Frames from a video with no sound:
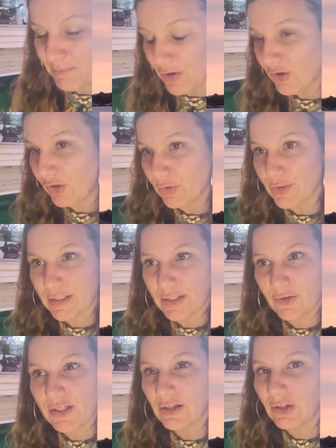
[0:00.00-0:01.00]
miracles.
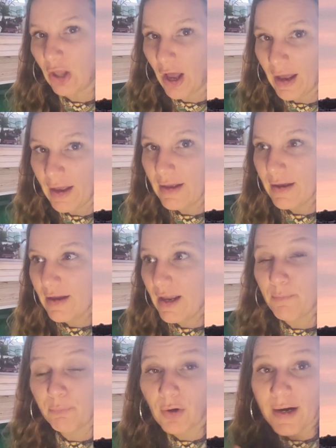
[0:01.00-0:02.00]
There's a lot.
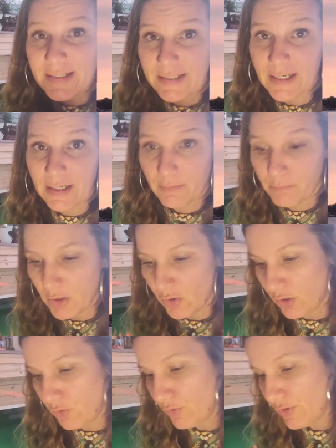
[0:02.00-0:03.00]
Embracing
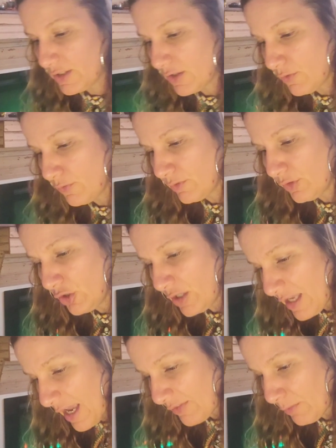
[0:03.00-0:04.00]
miracles. So
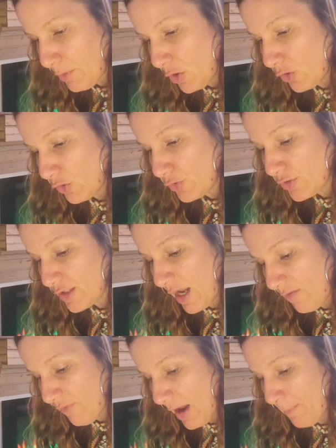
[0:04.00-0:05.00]
looking at the miracles that
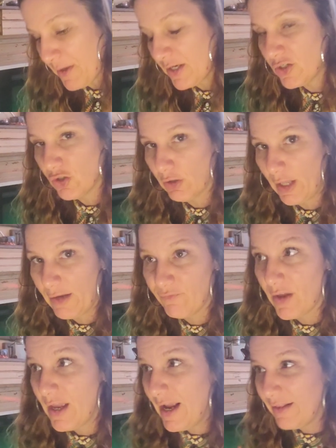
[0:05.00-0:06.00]
have happened in your life,
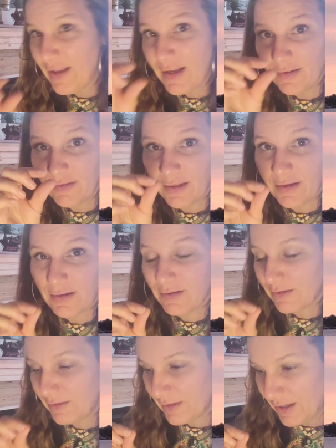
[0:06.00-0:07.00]
and
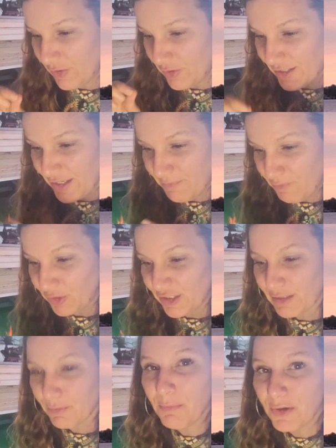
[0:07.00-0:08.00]
they could seem really
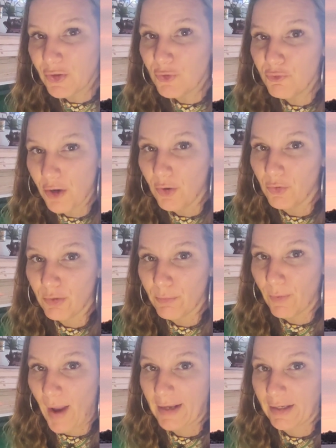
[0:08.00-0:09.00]
small, but you know they're
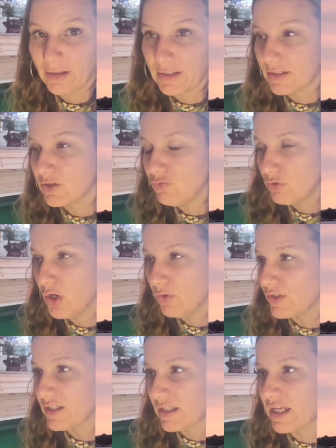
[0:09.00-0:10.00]
miraculous. You know
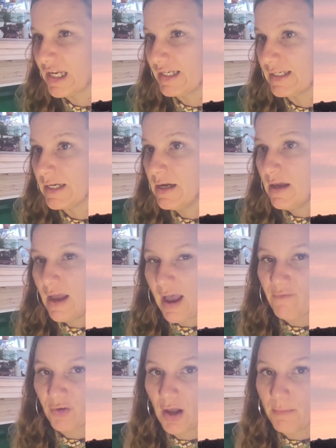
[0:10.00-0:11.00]
these things
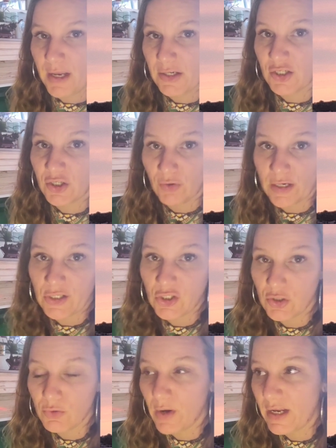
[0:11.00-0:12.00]
have come in to grace
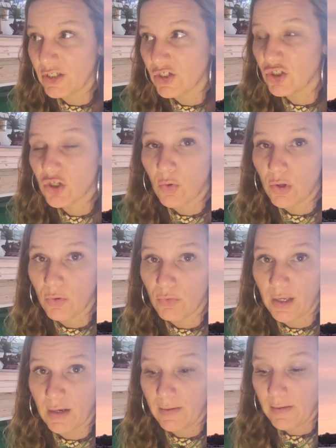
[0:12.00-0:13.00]
you and to show you
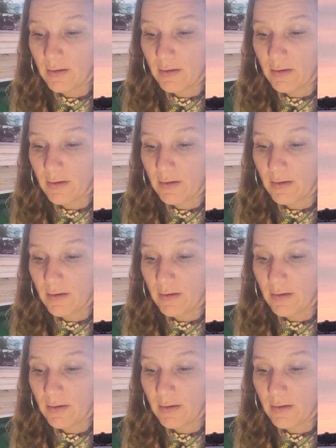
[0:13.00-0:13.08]
that